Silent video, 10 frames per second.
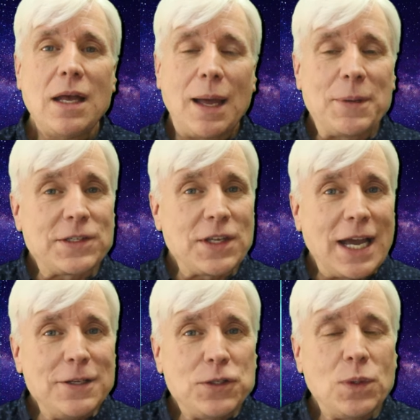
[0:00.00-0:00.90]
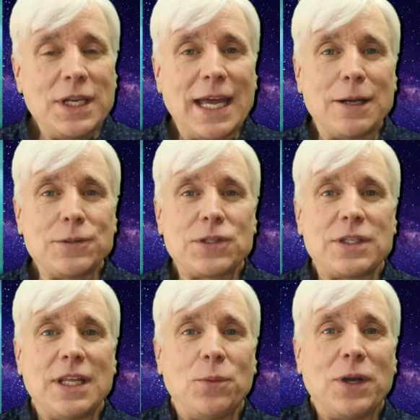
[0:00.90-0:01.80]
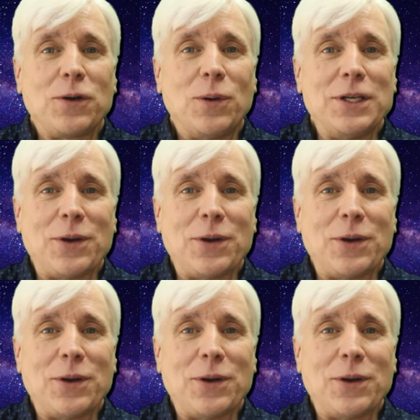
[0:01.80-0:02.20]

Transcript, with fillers: I'm excited to announce that we're going